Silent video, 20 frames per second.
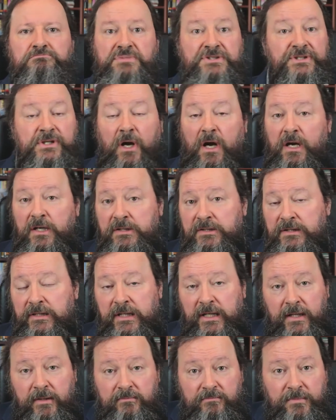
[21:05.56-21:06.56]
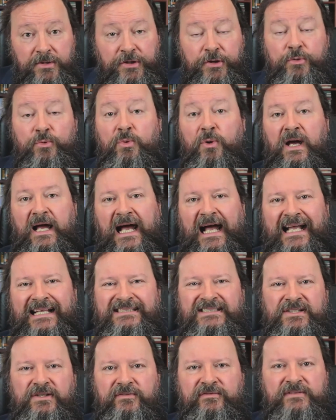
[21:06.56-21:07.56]
start new
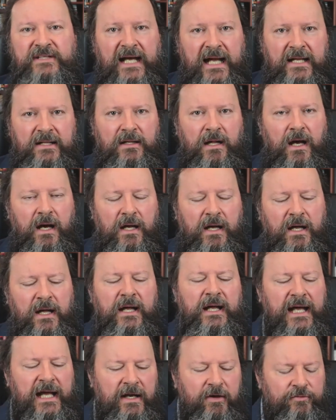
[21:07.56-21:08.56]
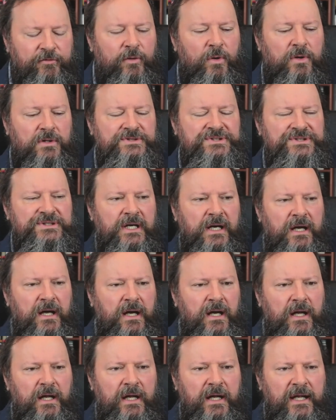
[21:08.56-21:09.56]
kinds of dialogue. And of course,
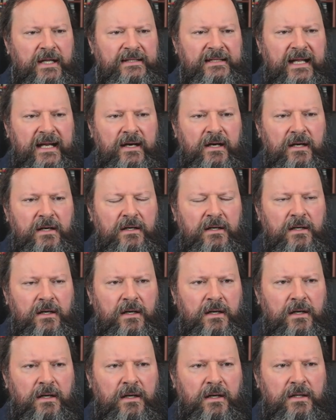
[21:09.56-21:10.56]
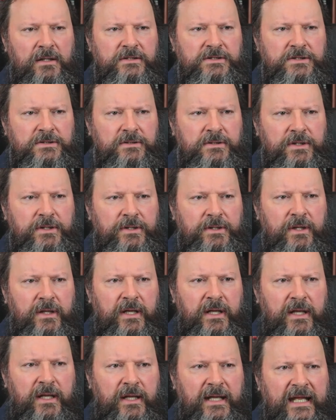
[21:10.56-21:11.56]
their
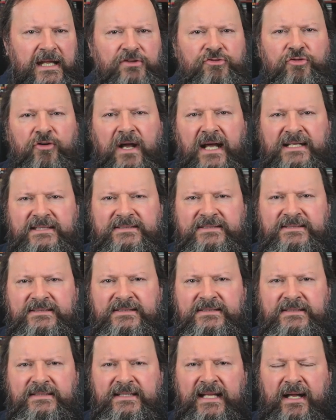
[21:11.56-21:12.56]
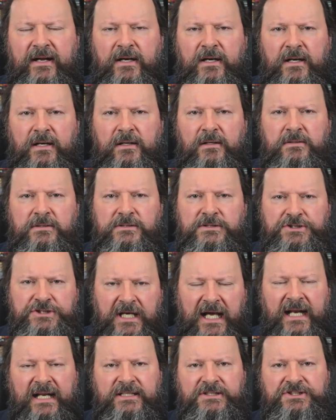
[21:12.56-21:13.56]
interests, their
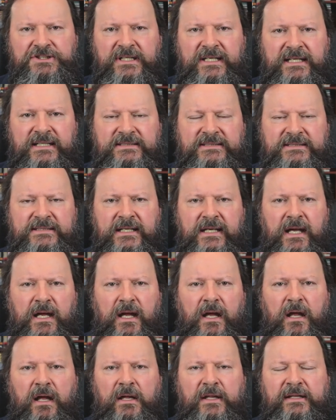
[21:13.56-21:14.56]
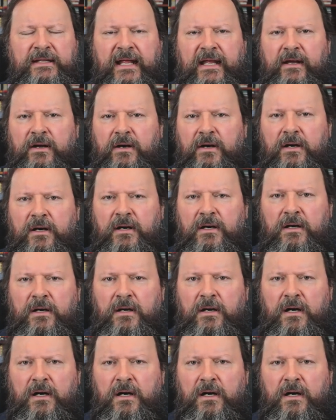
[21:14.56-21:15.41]
challenges, their